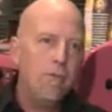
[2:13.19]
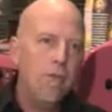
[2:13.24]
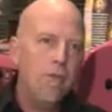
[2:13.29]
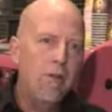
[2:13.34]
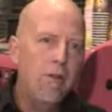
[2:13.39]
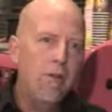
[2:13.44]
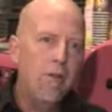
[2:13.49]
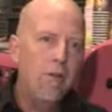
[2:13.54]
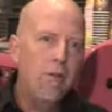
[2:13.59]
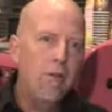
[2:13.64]

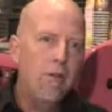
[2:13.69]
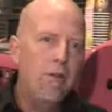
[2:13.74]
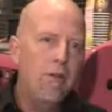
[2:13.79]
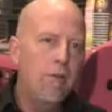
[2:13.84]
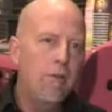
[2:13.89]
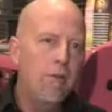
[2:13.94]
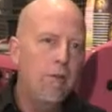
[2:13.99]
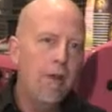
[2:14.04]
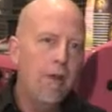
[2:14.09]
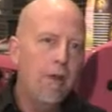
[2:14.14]
because we
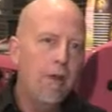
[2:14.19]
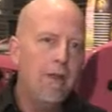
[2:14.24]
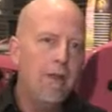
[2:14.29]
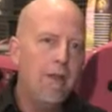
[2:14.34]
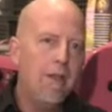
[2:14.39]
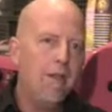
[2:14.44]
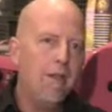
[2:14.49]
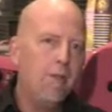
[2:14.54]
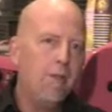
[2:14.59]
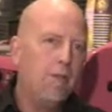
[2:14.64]
use our
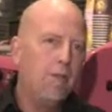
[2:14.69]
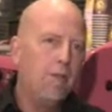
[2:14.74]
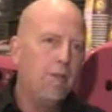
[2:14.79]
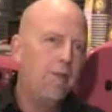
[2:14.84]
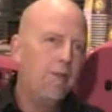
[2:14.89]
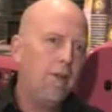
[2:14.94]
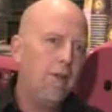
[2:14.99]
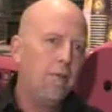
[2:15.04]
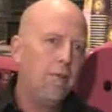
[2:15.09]
ears